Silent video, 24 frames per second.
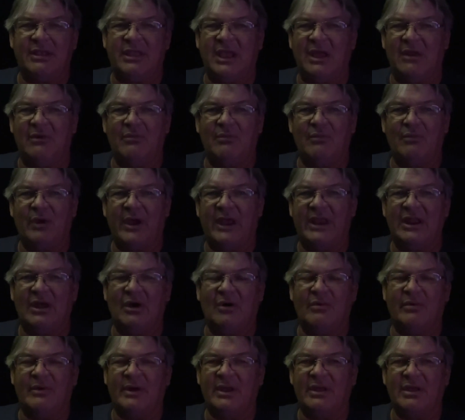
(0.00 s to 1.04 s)
get right
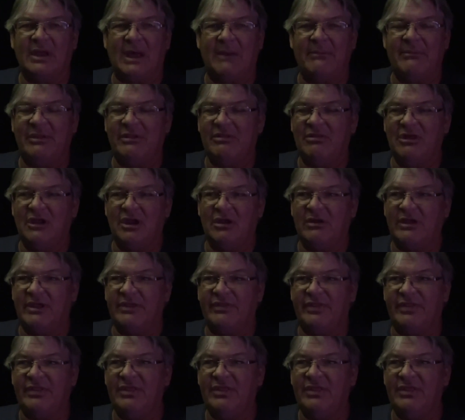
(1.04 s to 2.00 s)
over. I mean, literally,